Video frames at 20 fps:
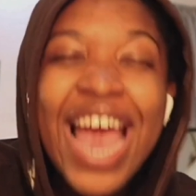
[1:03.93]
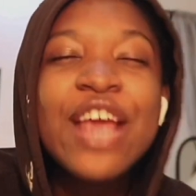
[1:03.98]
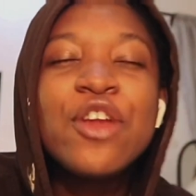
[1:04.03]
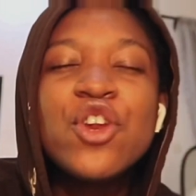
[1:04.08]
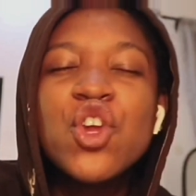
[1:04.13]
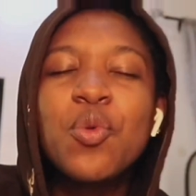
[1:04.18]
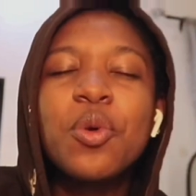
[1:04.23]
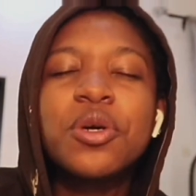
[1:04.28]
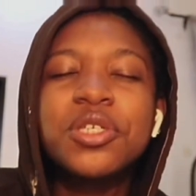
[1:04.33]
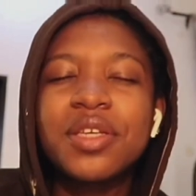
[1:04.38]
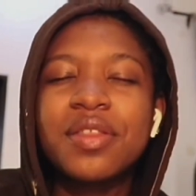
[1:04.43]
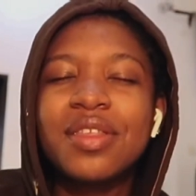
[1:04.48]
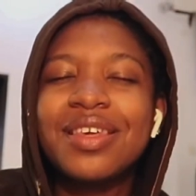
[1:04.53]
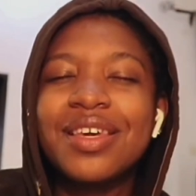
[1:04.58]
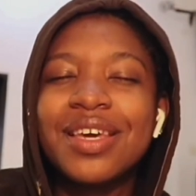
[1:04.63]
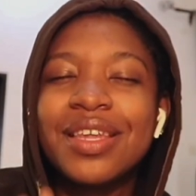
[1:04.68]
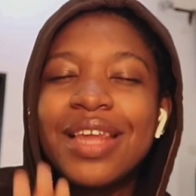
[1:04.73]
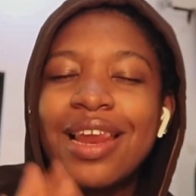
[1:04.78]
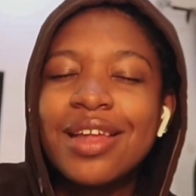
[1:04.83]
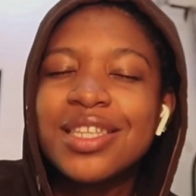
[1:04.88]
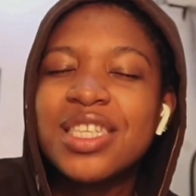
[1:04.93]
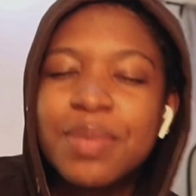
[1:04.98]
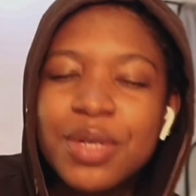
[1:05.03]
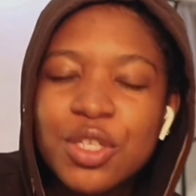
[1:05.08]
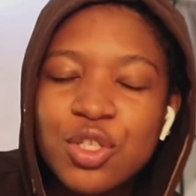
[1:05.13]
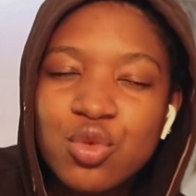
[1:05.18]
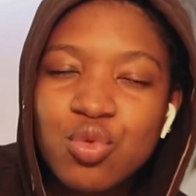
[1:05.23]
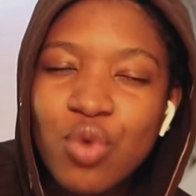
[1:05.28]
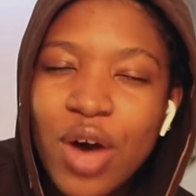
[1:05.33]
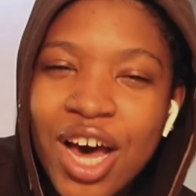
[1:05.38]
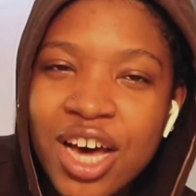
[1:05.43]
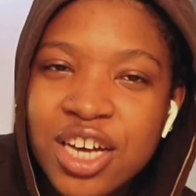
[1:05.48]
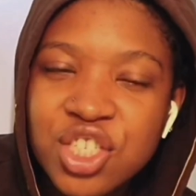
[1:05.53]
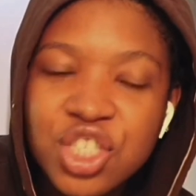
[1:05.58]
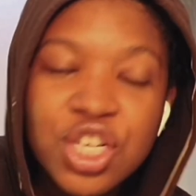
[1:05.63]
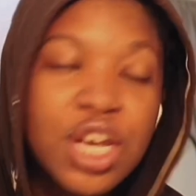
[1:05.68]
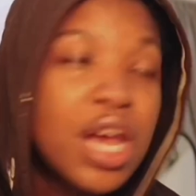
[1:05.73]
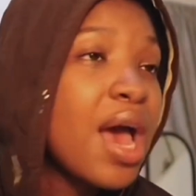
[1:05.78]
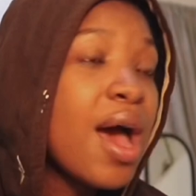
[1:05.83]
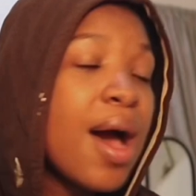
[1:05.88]
I know what you're thinking, a little bit too
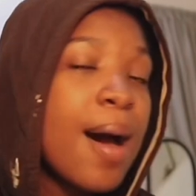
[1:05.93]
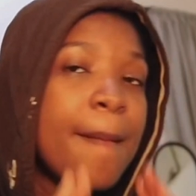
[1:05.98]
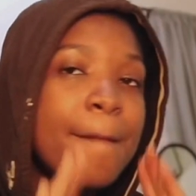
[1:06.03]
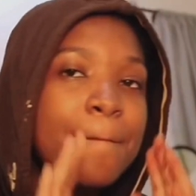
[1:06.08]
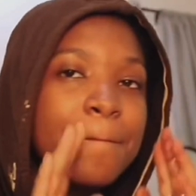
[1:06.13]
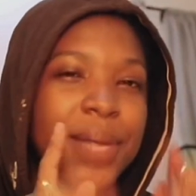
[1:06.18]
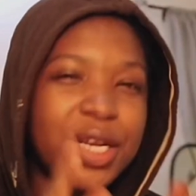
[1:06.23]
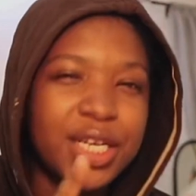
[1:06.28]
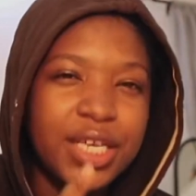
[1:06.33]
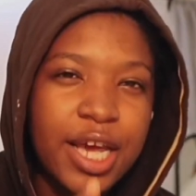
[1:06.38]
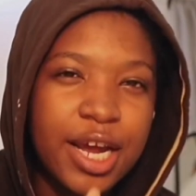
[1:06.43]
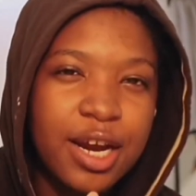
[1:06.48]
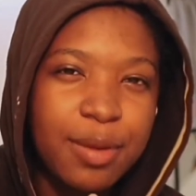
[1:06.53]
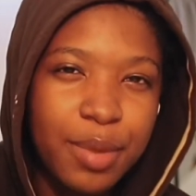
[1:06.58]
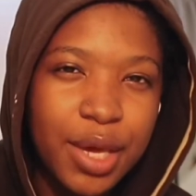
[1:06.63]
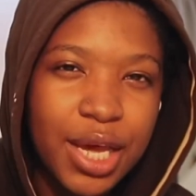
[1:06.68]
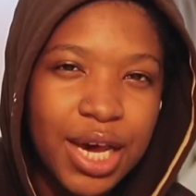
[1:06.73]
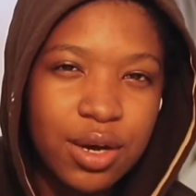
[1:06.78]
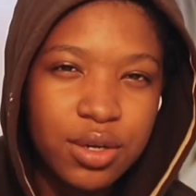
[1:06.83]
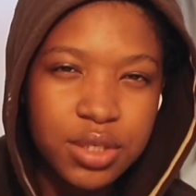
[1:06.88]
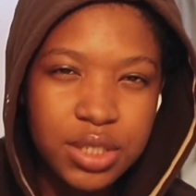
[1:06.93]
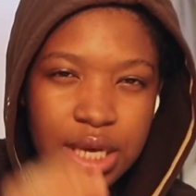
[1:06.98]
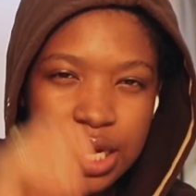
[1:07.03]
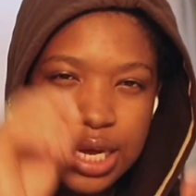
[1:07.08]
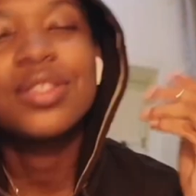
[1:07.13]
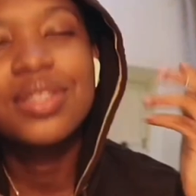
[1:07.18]
harsh, but hear me out.